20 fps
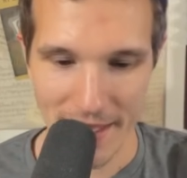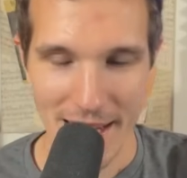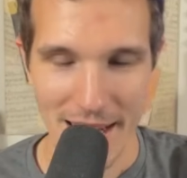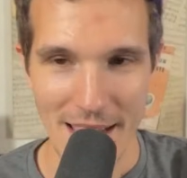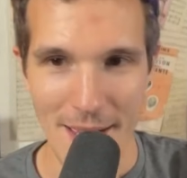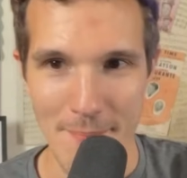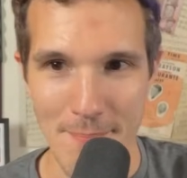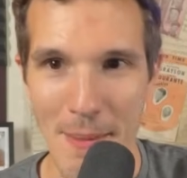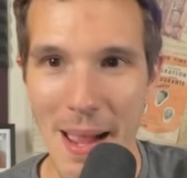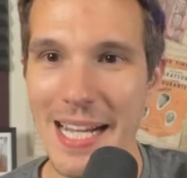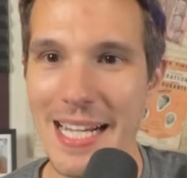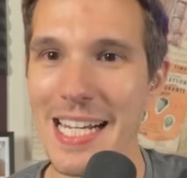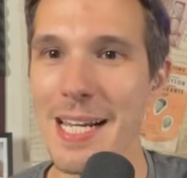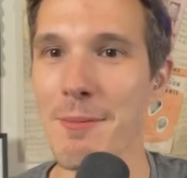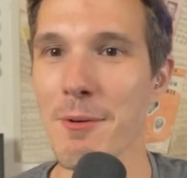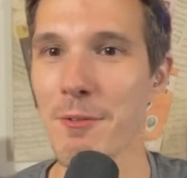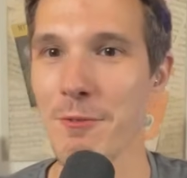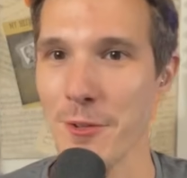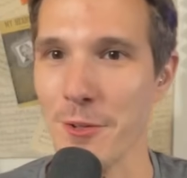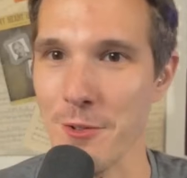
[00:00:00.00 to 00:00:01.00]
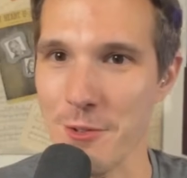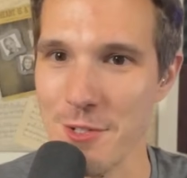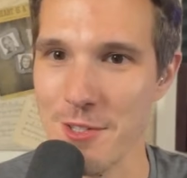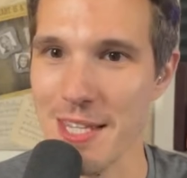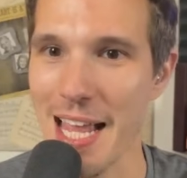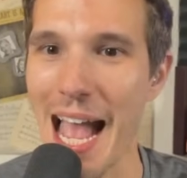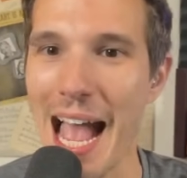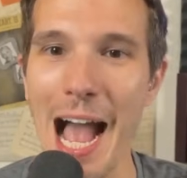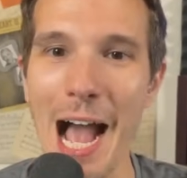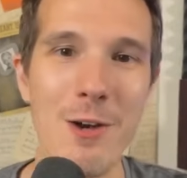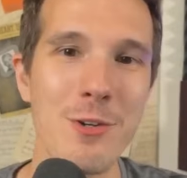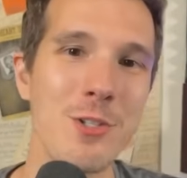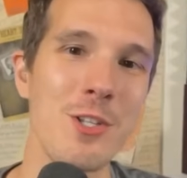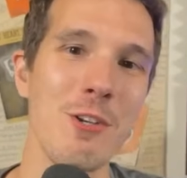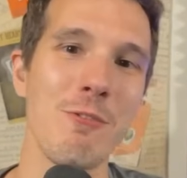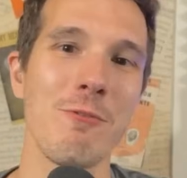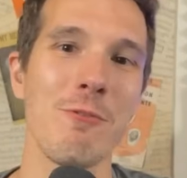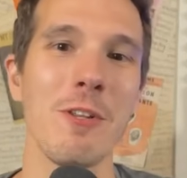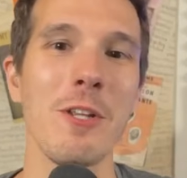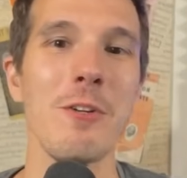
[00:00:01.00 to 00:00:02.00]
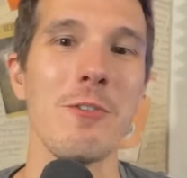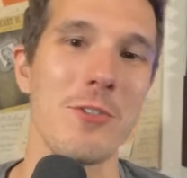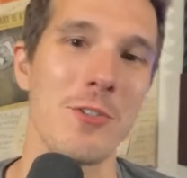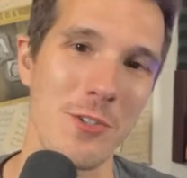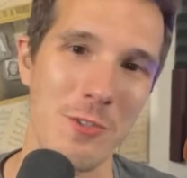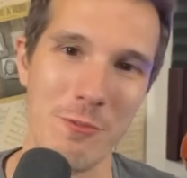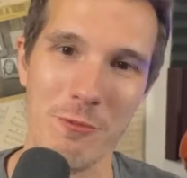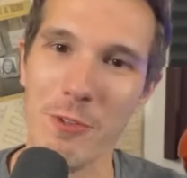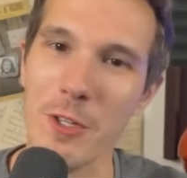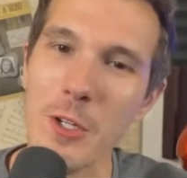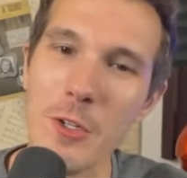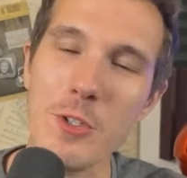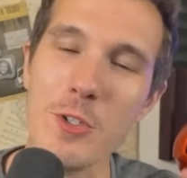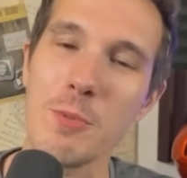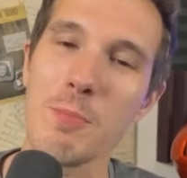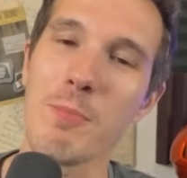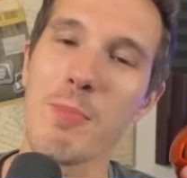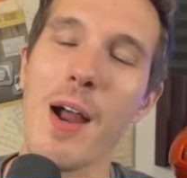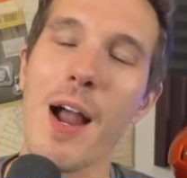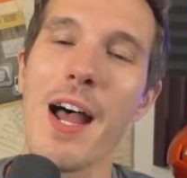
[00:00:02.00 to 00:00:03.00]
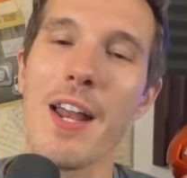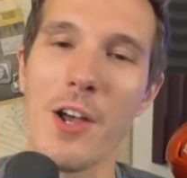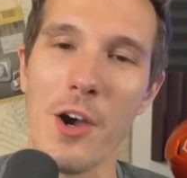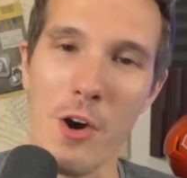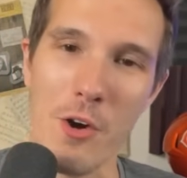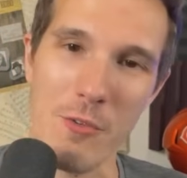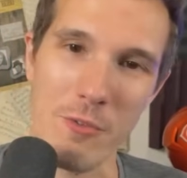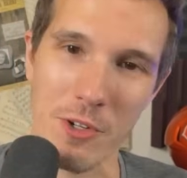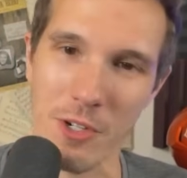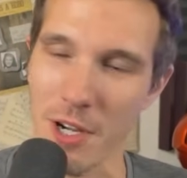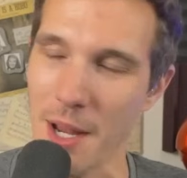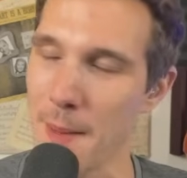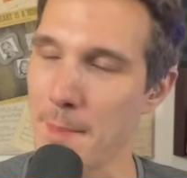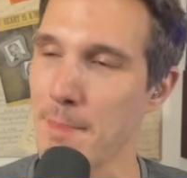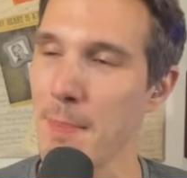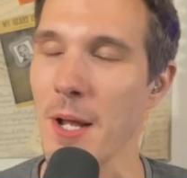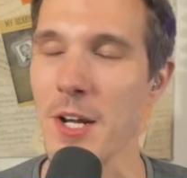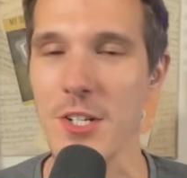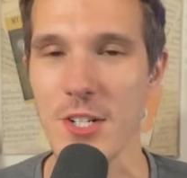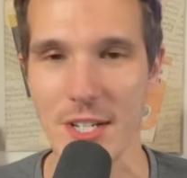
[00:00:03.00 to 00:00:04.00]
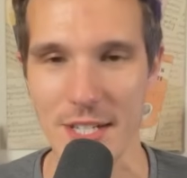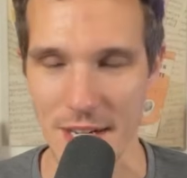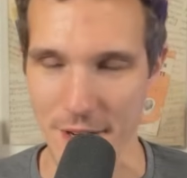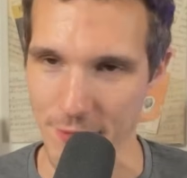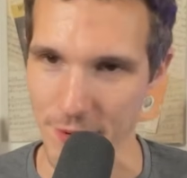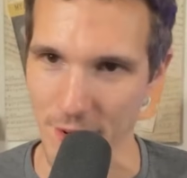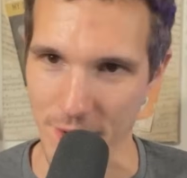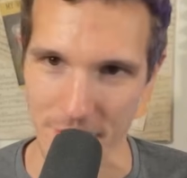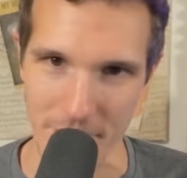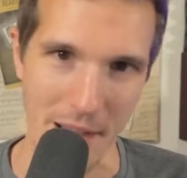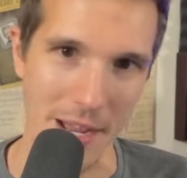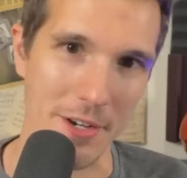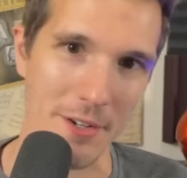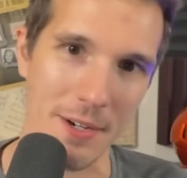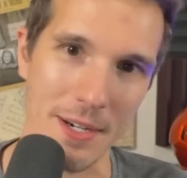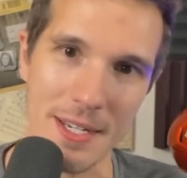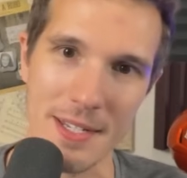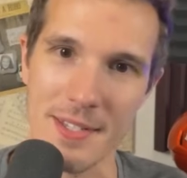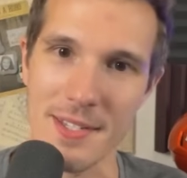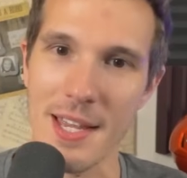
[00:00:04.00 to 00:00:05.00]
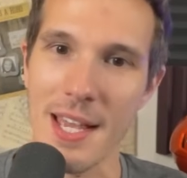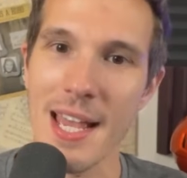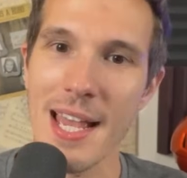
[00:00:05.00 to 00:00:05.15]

Matt Eberflus, the House of Flus. Flus brought over a bunch of different veterans.